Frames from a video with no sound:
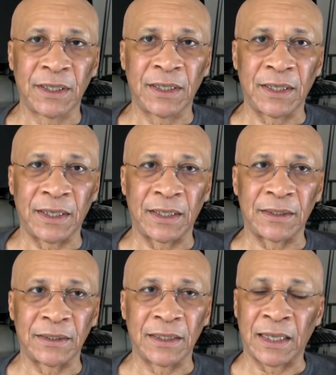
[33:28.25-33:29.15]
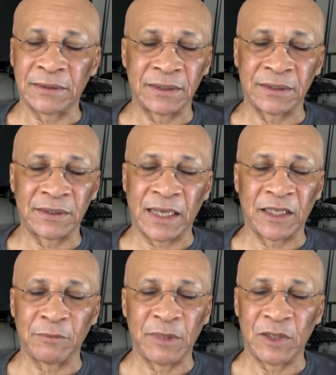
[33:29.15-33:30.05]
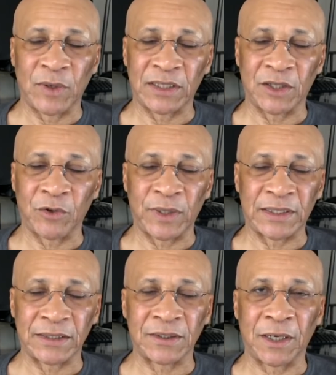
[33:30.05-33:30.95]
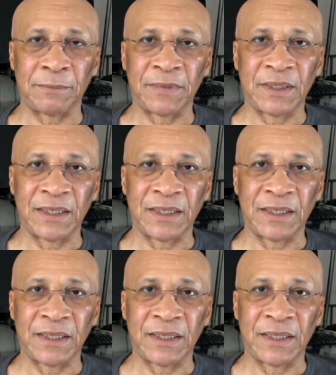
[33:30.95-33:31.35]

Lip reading: Again, it's psychicmilu@aol.com.